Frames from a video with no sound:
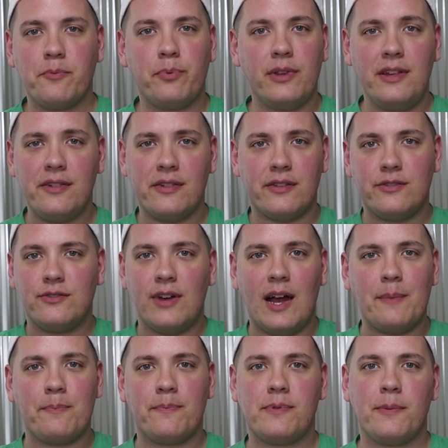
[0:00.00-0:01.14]
please
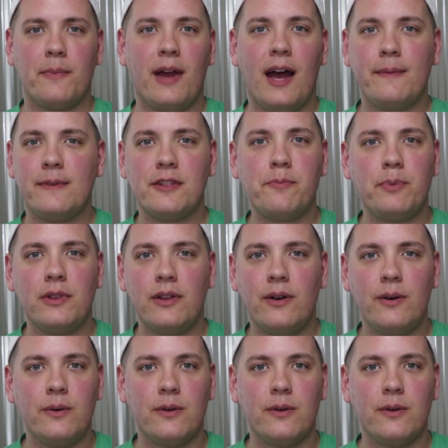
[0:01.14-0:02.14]
drop some comments below,